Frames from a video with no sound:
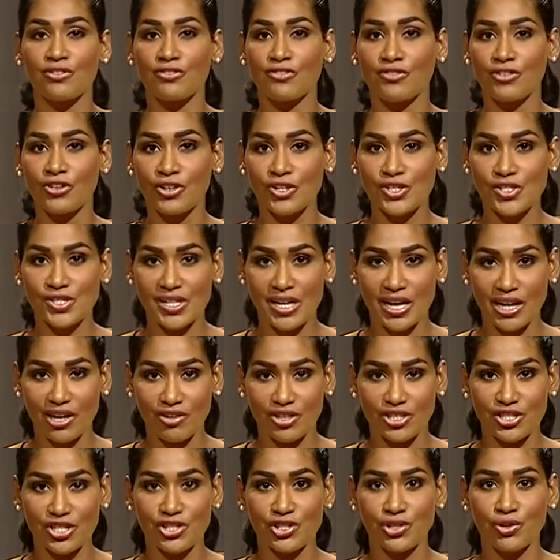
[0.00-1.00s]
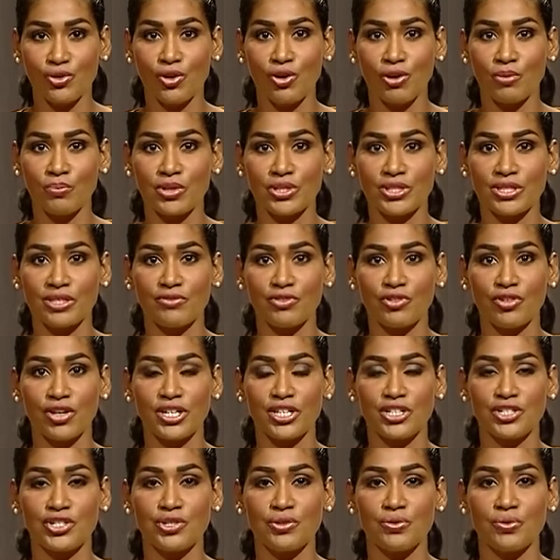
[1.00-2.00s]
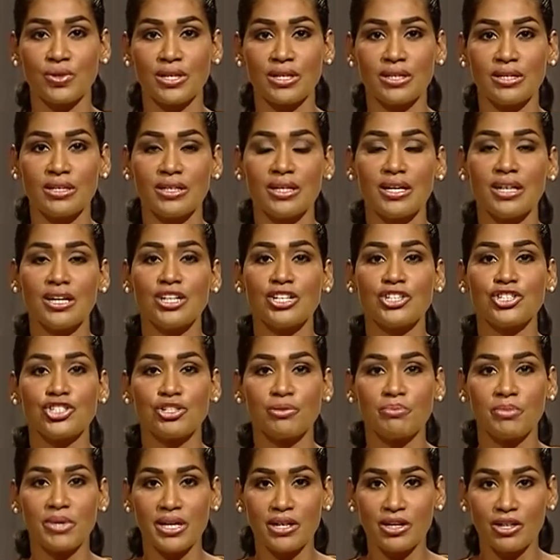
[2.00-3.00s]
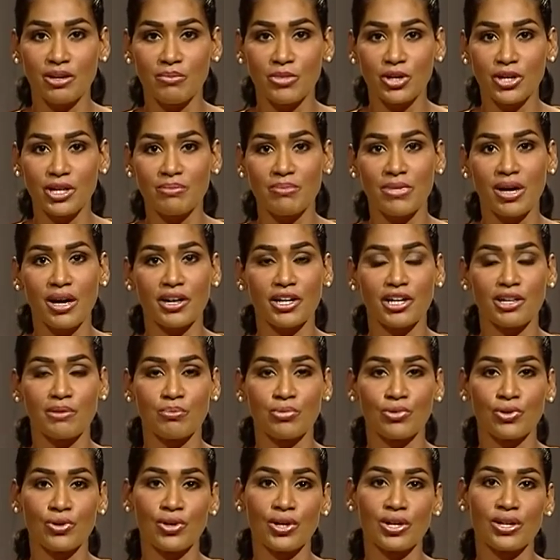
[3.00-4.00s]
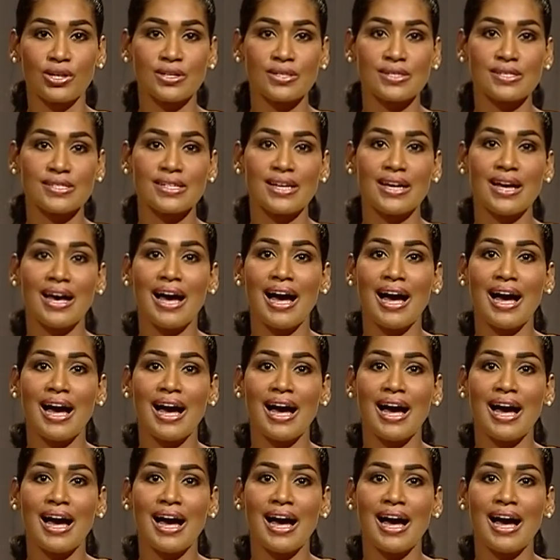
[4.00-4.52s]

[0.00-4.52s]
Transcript: First Heritage Cooperative Credit Union, Jamaica Money Market Brokers,